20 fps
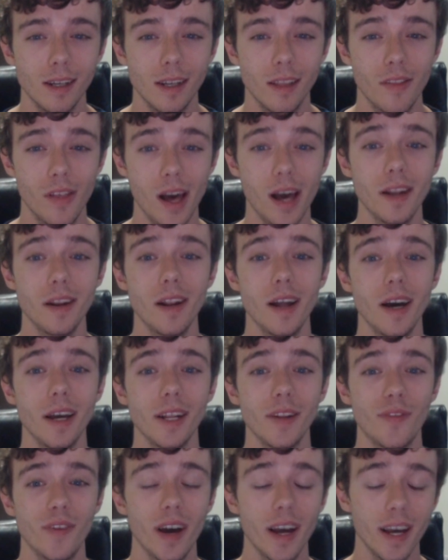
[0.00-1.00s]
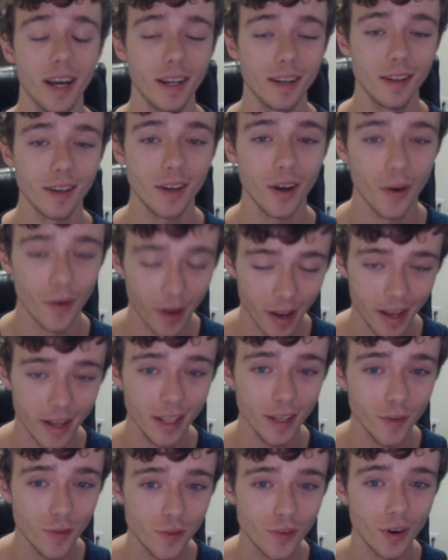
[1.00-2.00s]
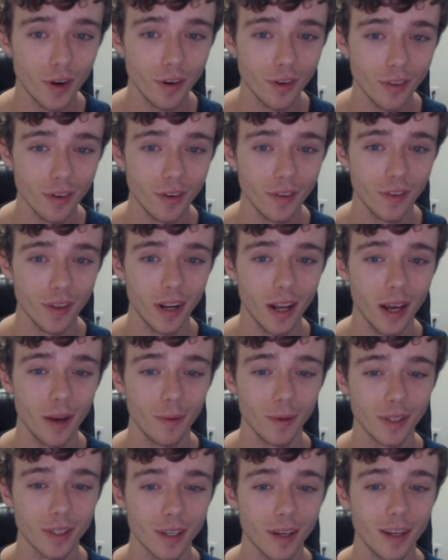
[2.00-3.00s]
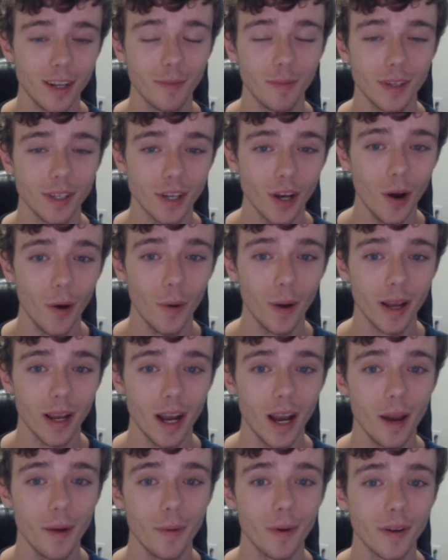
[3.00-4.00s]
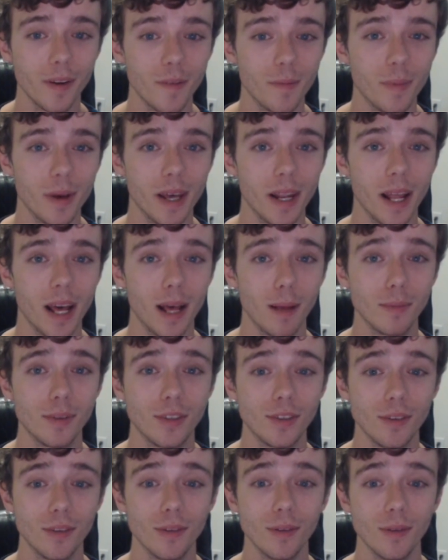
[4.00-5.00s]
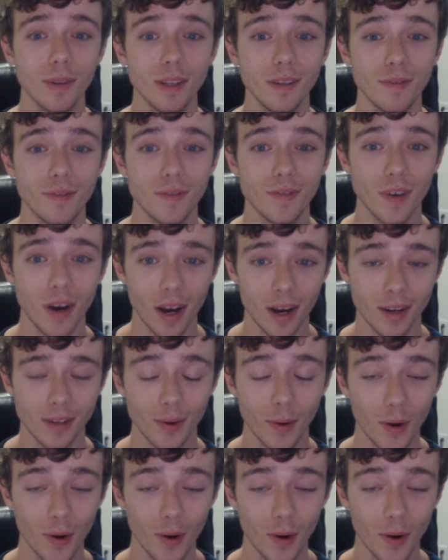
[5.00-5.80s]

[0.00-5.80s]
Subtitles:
That night, if I had to go any further than I was going to be going, I would have been absolutely fucked.